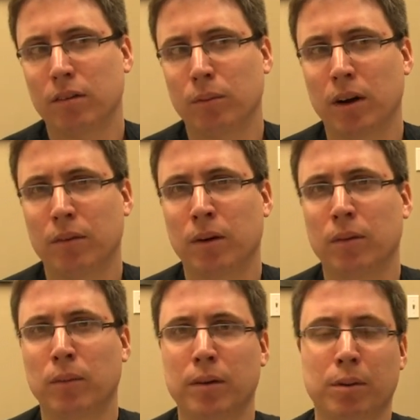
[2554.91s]

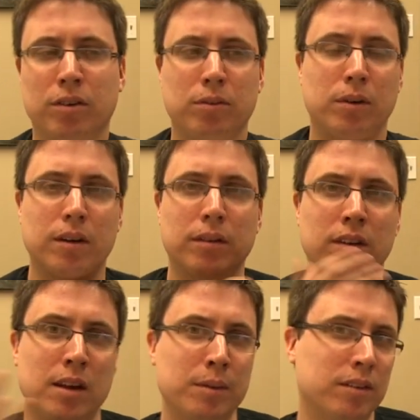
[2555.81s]
What one person
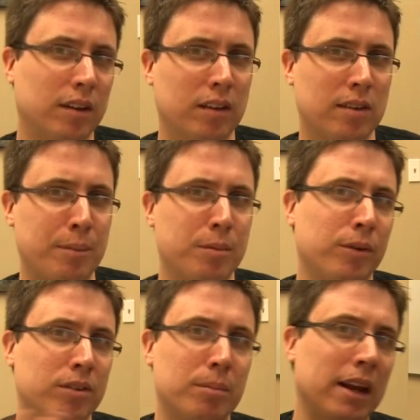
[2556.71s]
would deem as
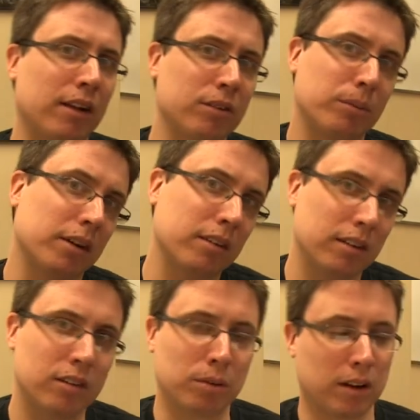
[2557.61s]
acceptable, somebody else wouldn't.
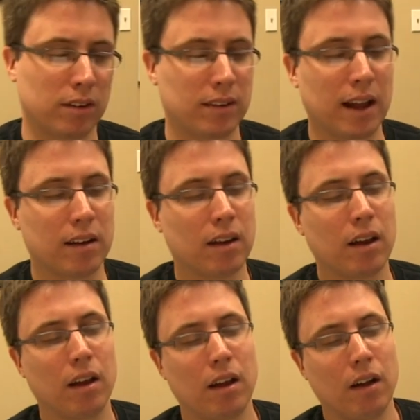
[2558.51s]
It's really just that.
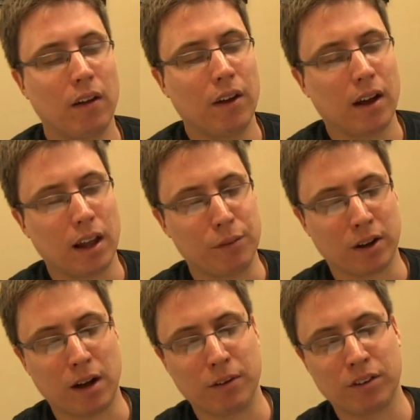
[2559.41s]
I love
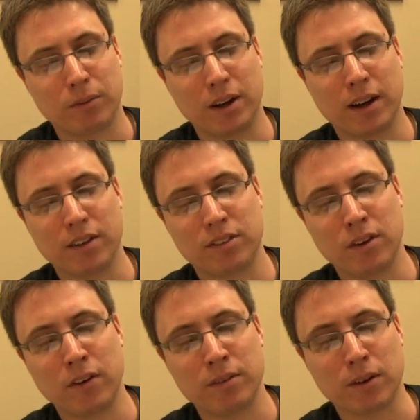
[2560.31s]
your coverage and what you guys
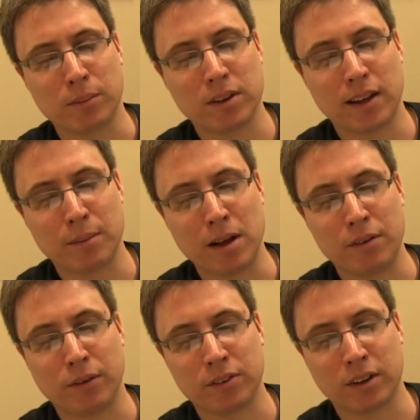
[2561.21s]
do, even though I'm sad that
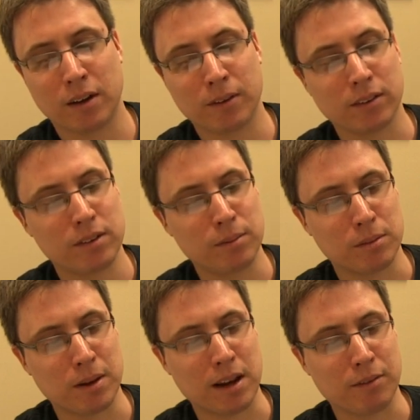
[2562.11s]
Malifaux isn't covered and it seems
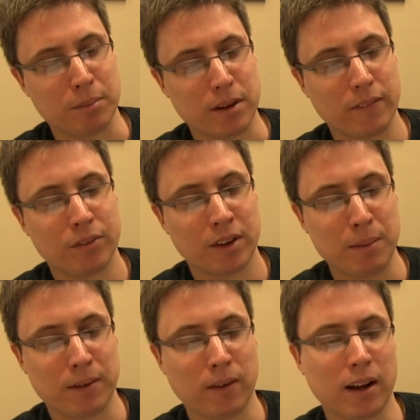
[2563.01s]
it may never be. So
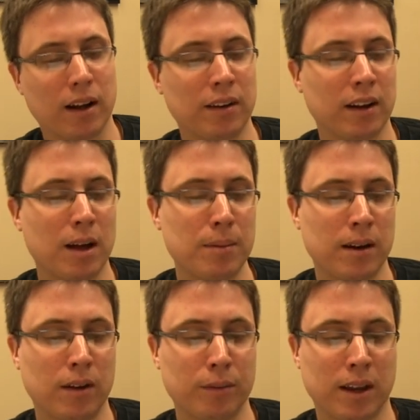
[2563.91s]
keep the great content coming
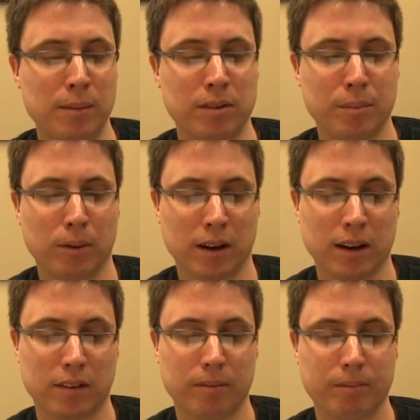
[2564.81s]
and I'll keep
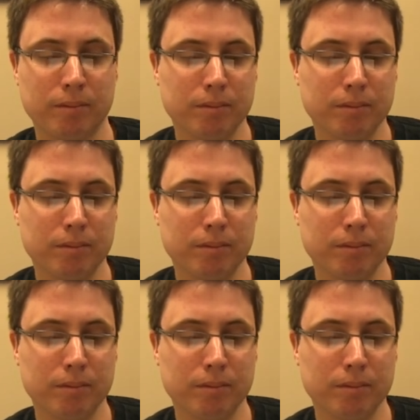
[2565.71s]
supporting it.